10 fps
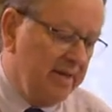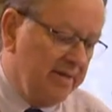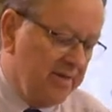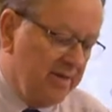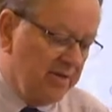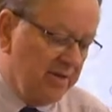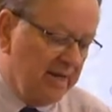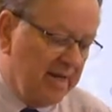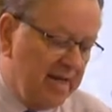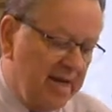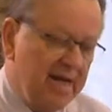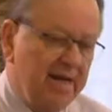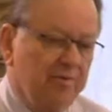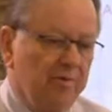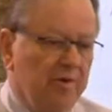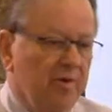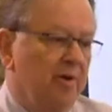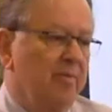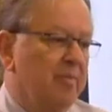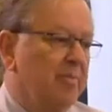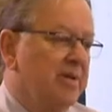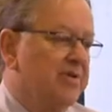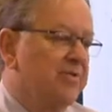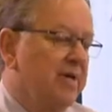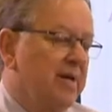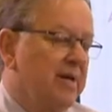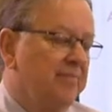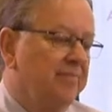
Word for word: essentially agroeconomy plus trade.